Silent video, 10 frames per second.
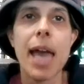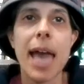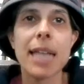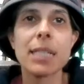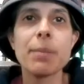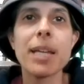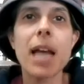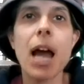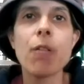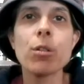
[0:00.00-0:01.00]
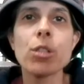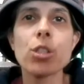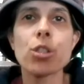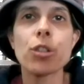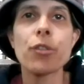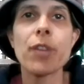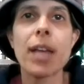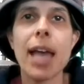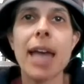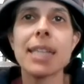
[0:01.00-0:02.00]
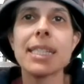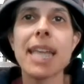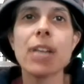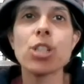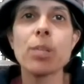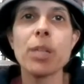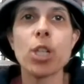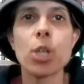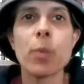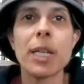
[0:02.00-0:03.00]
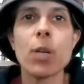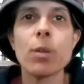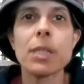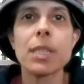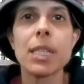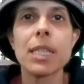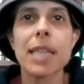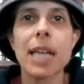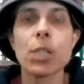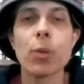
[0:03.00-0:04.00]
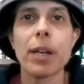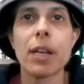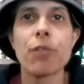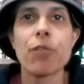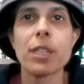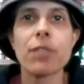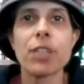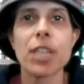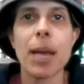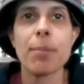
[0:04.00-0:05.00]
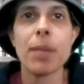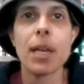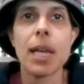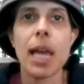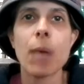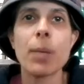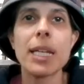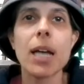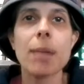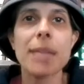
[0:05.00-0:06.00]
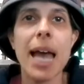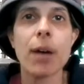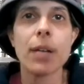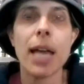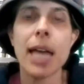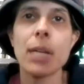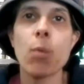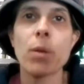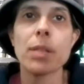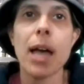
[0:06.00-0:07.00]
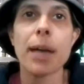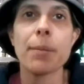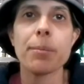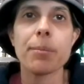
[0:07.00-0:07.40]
And it shall be on Aaron to serve, and its sound shall be heard when he goes into the sanctuary in front of Hashem, and when he comes out, and he won't die.